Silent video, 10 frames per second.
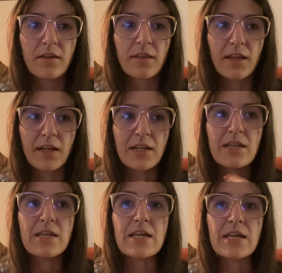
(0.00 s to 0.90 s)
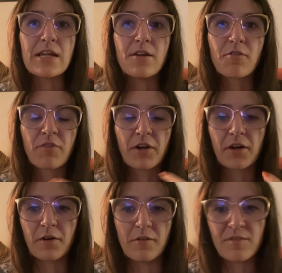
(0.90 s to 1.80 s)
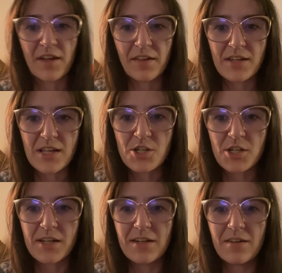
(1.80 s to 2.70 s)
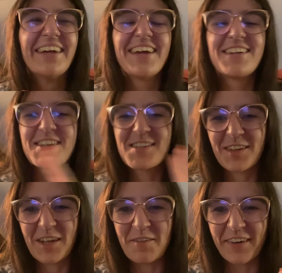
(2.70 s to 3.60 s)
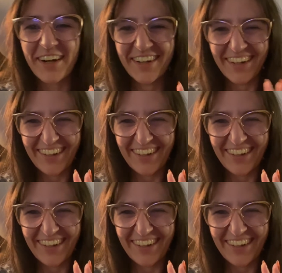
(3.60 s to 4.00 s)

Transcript: like need for your own validation. Disclaimer.